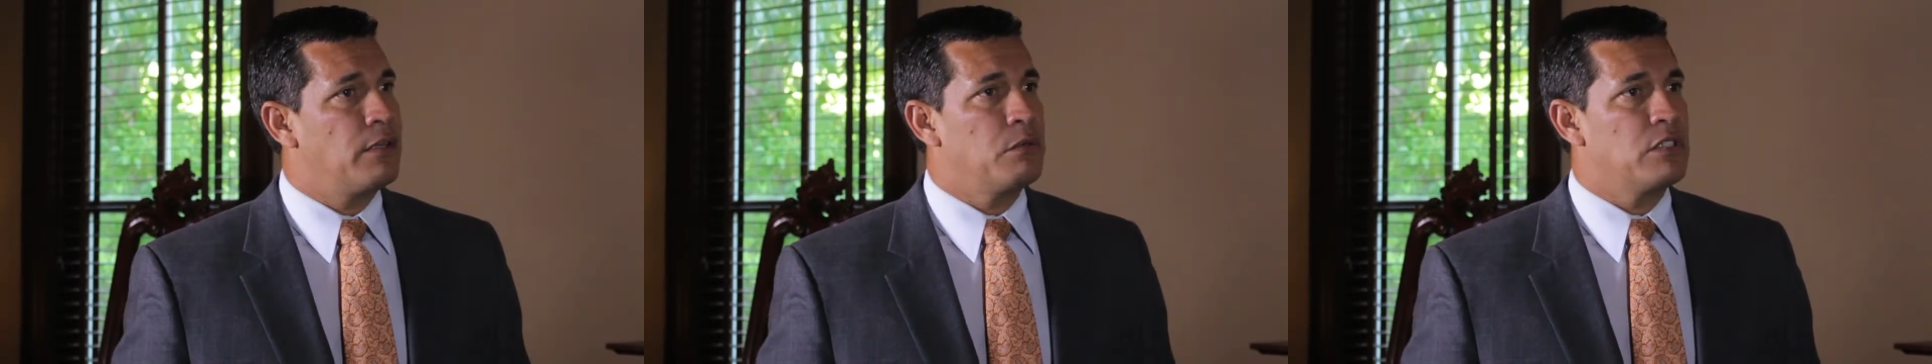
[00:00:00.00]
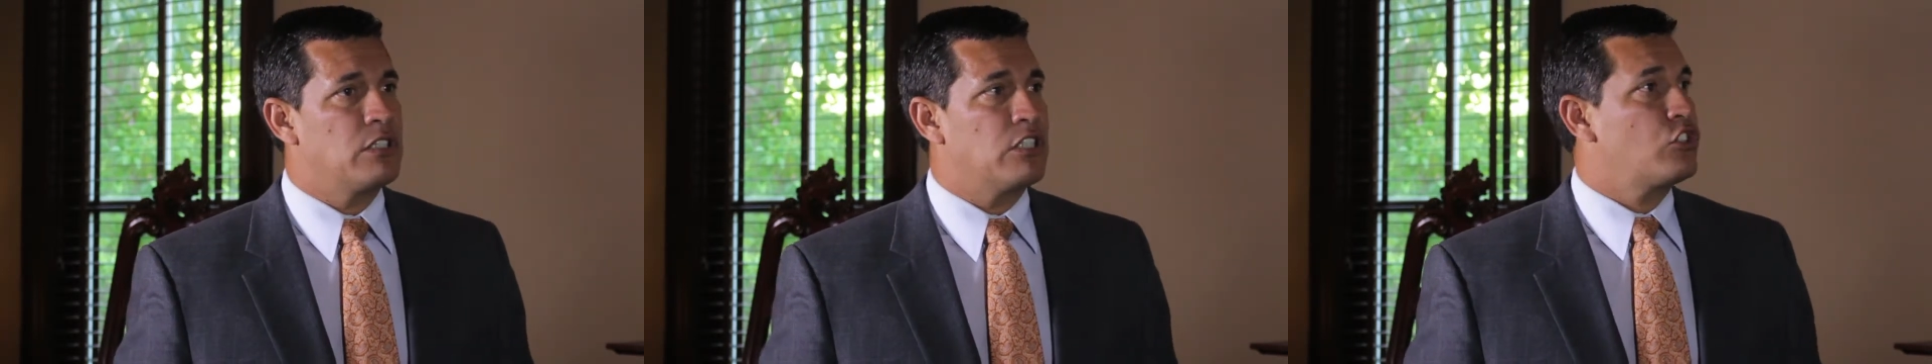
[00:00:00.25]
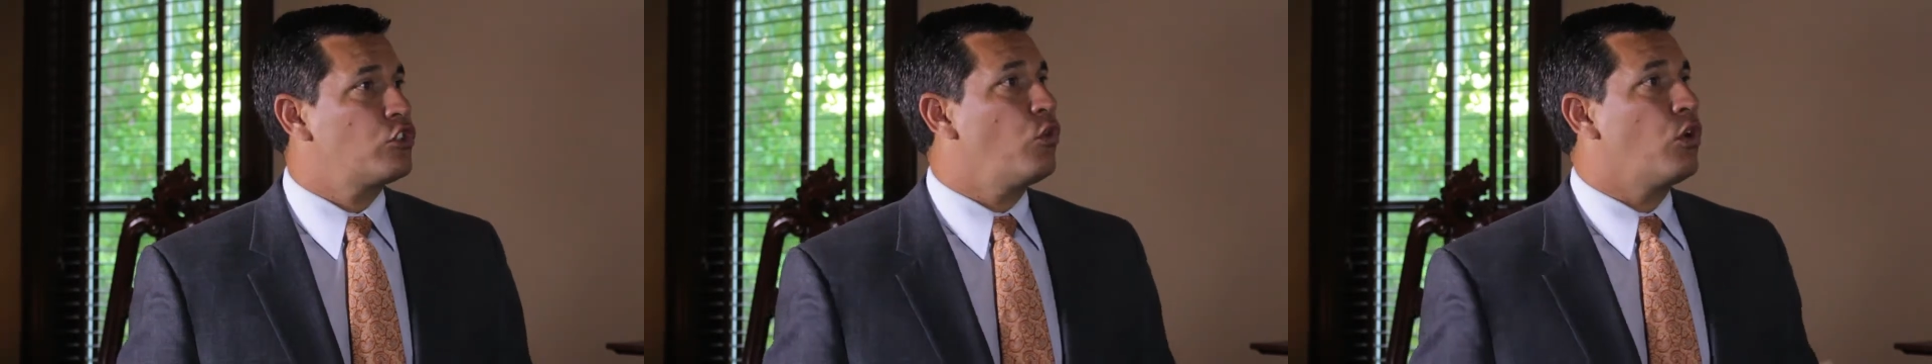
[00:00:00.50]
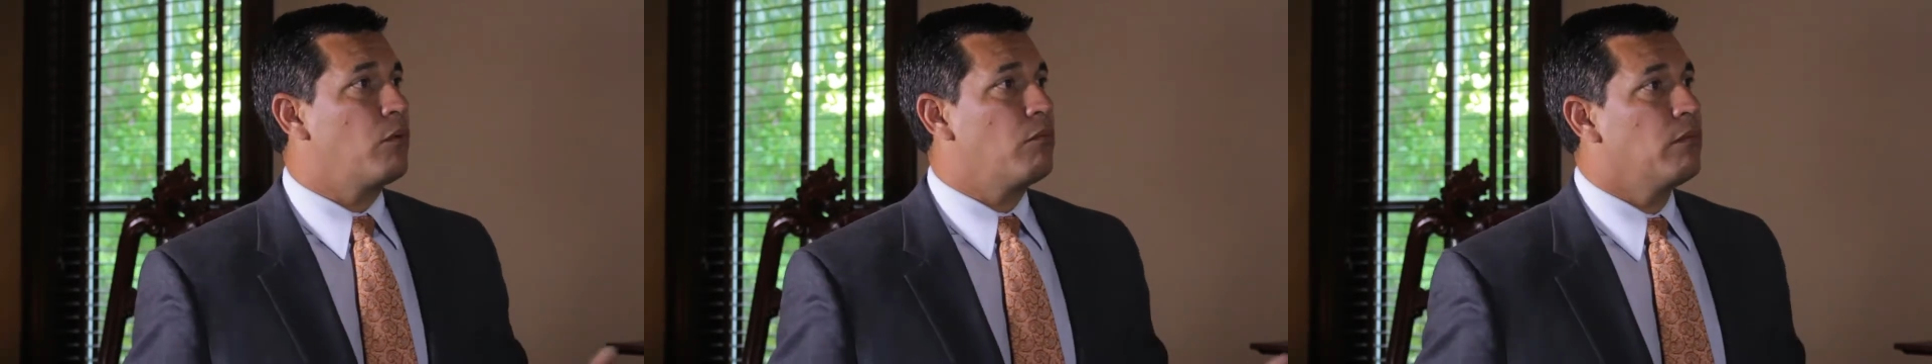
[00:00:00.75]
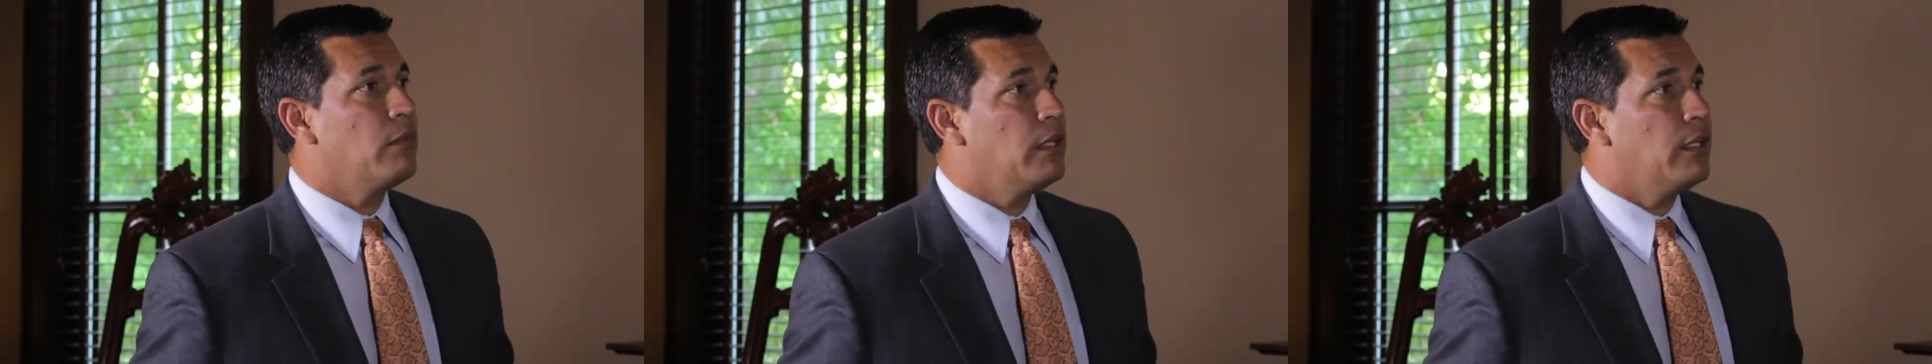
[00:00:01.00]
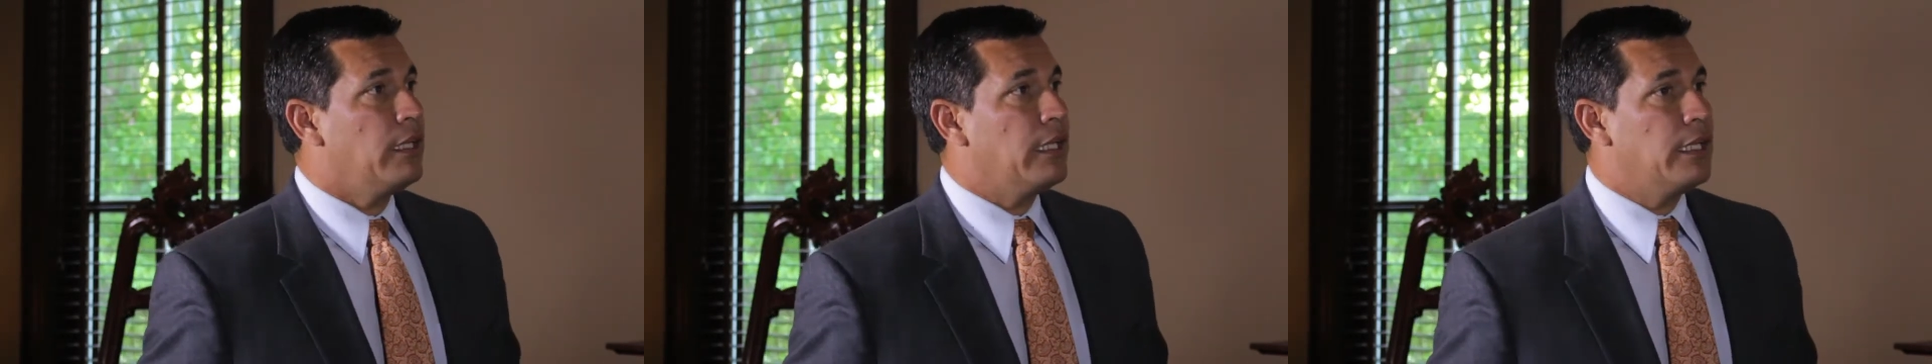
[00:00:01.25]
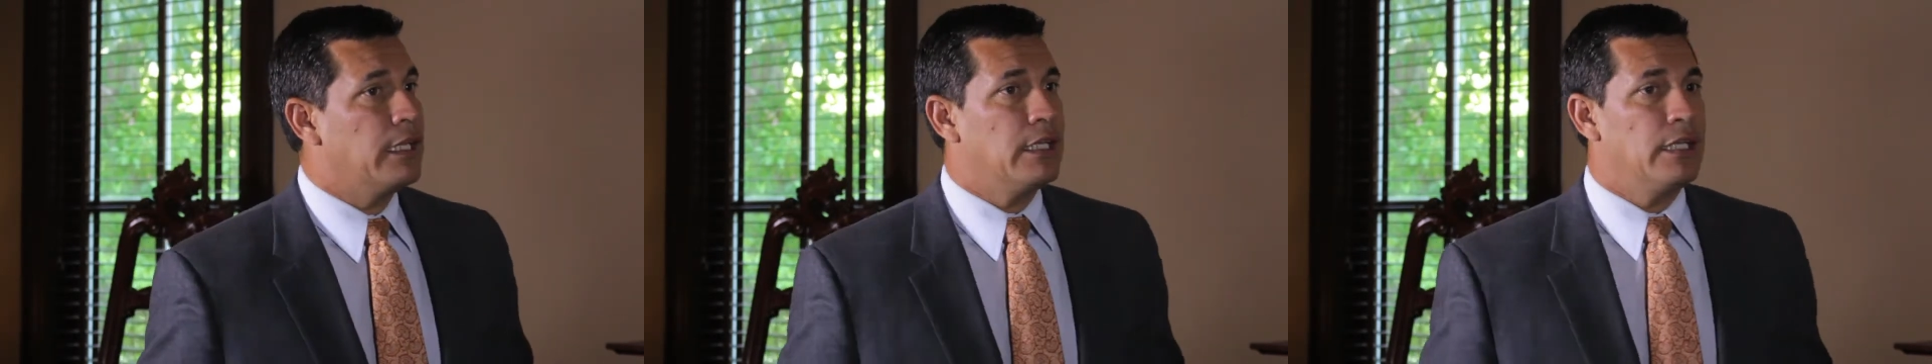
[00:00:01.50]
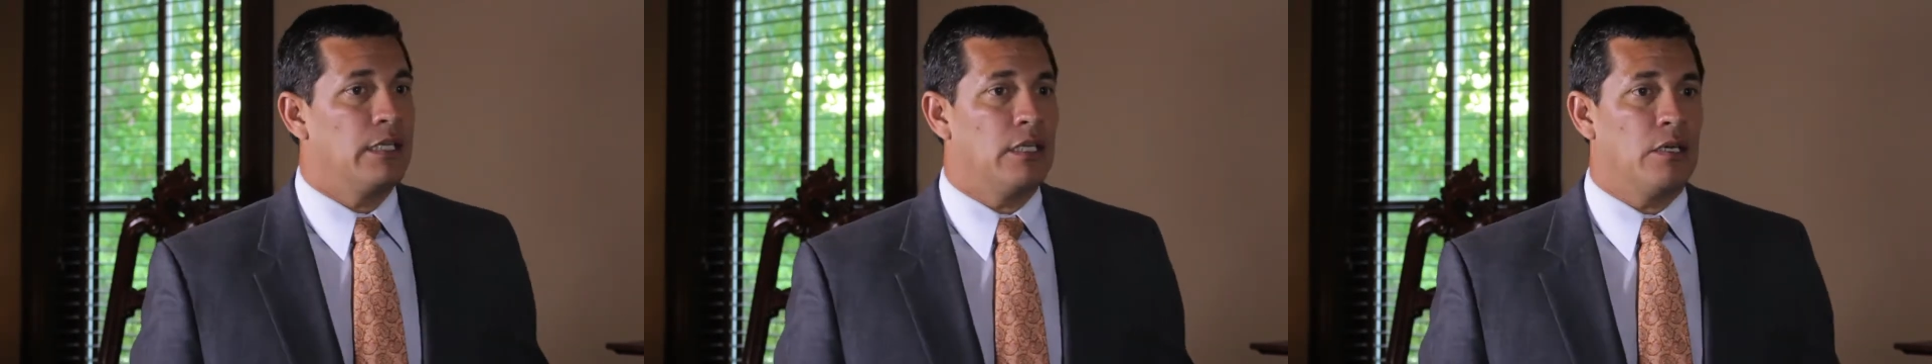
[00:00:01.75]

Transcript: there was a storm and